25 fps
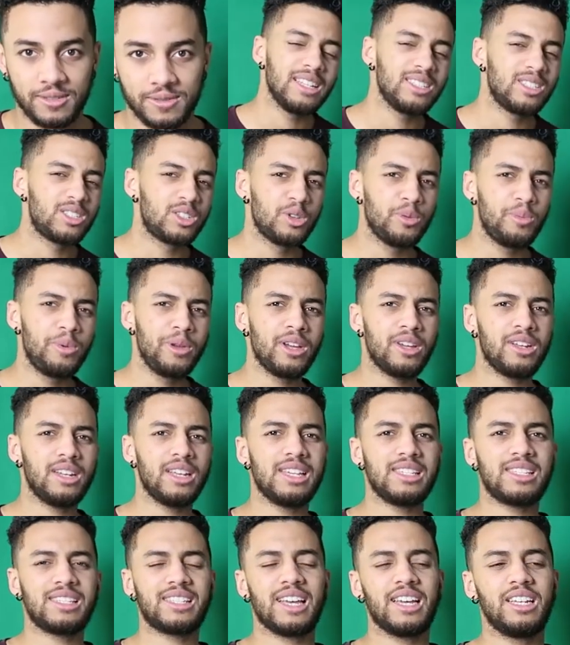And to be
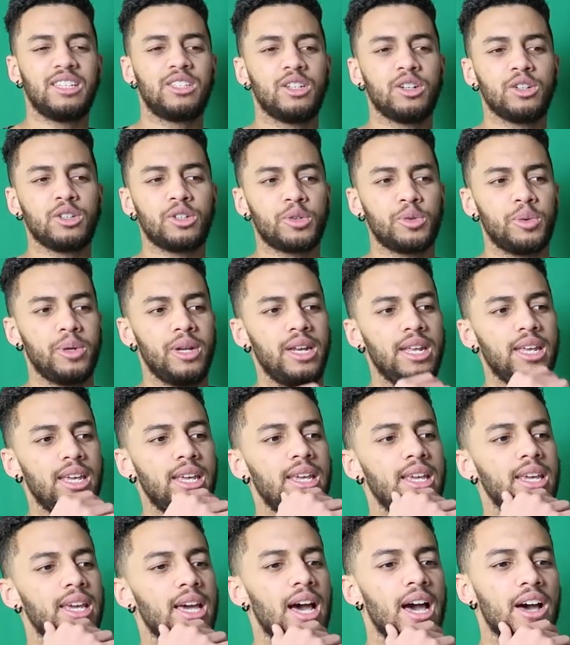honest, I don't
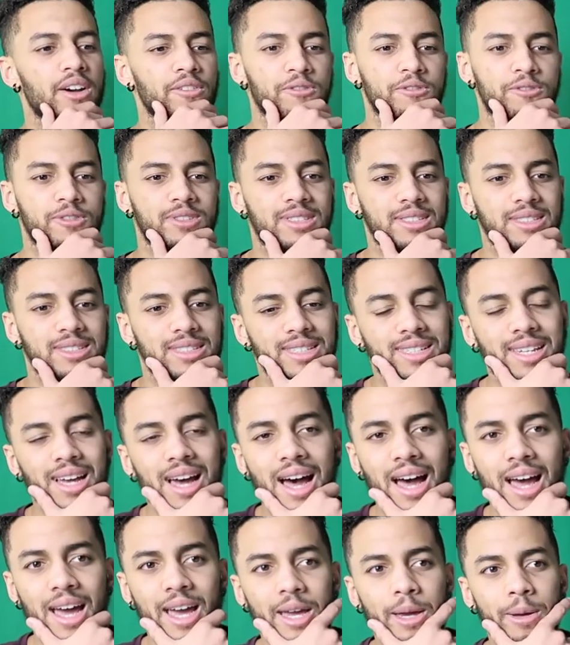really have
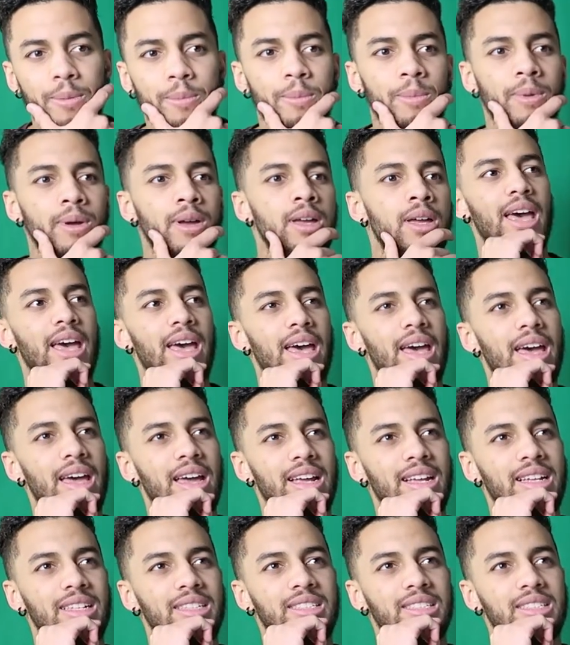time,
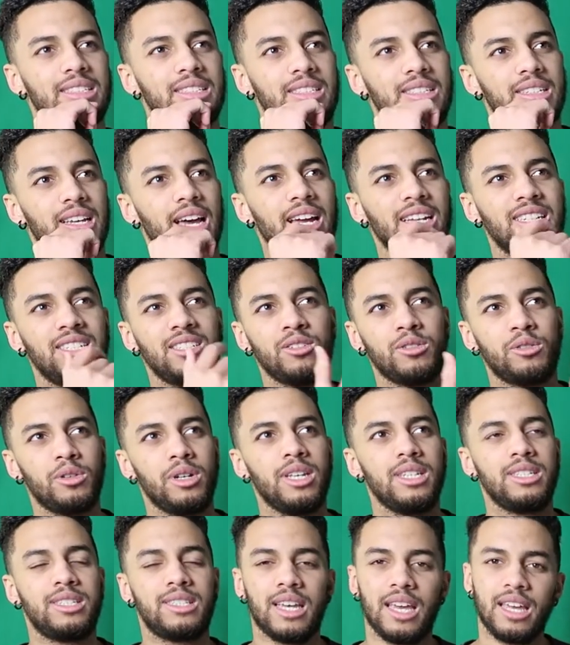and I didn't
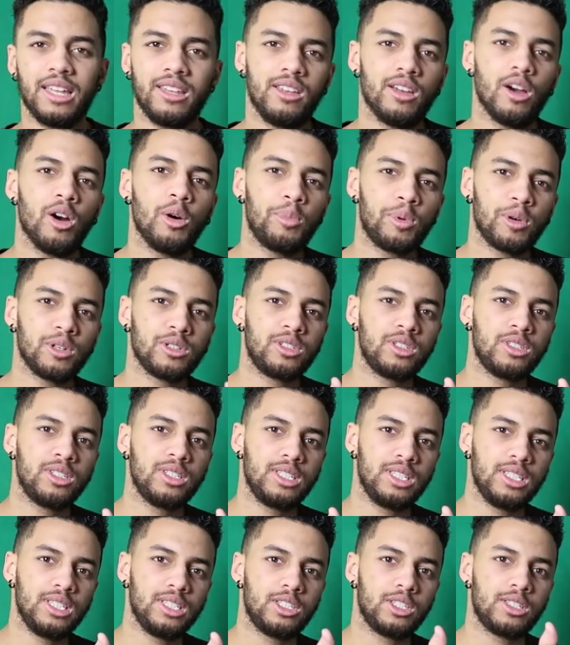really take the
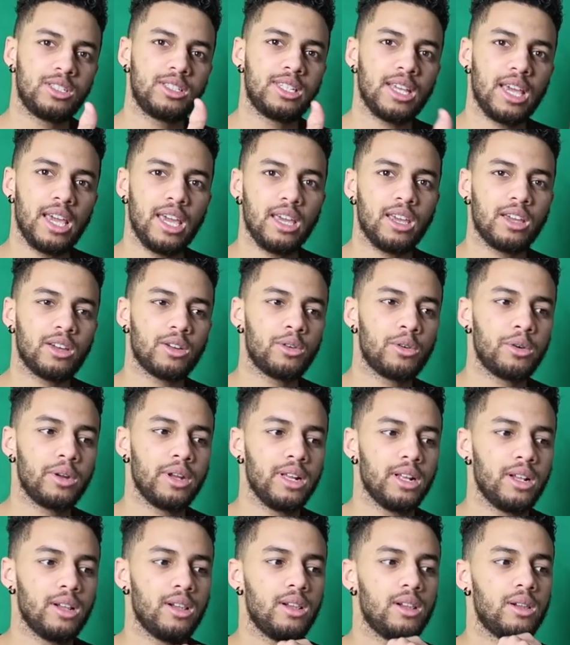opportunity to take
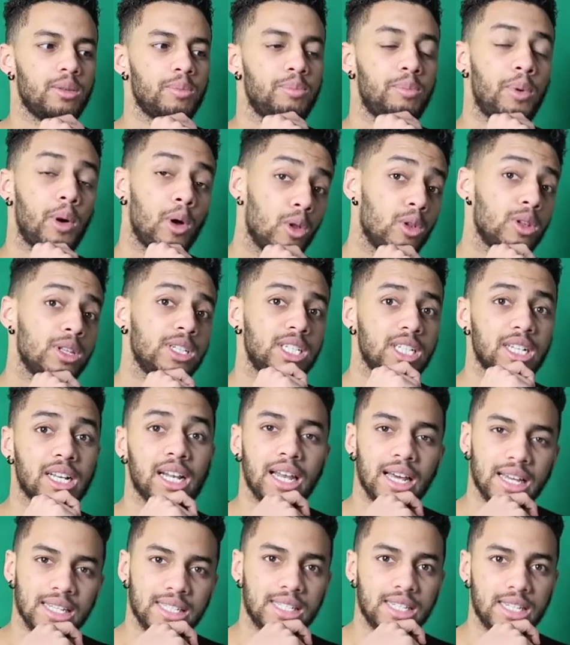real Polish
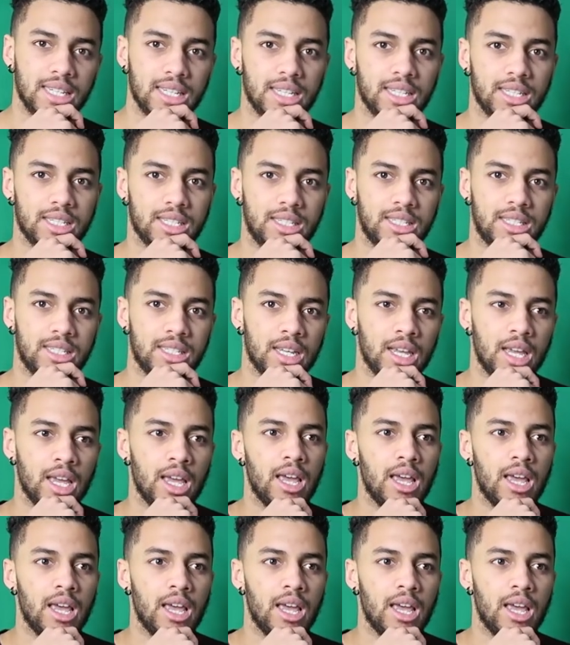classes,